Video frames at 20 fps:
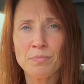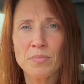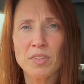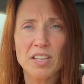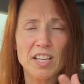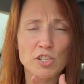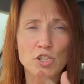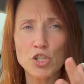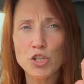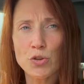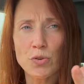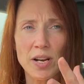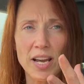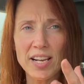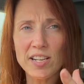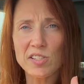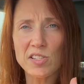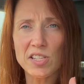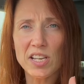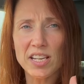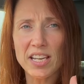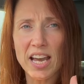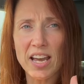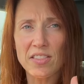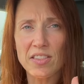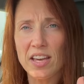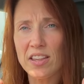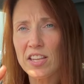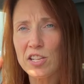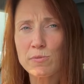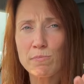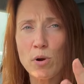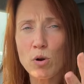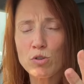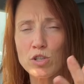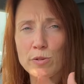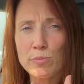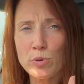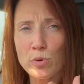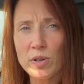There's 2 lanes that get there. There's
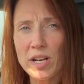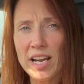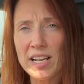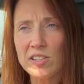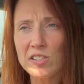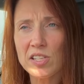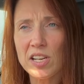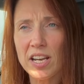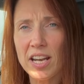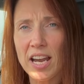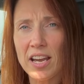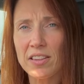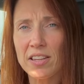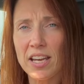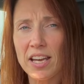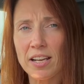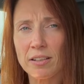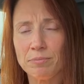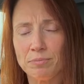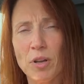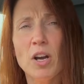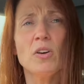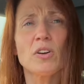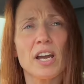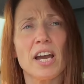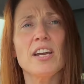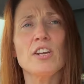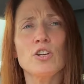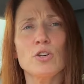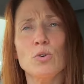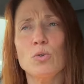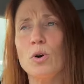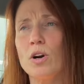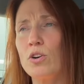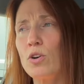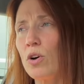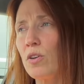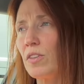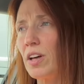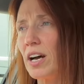multiple lanes that get there. Okay, cool. I
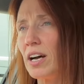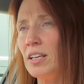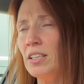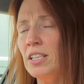got that.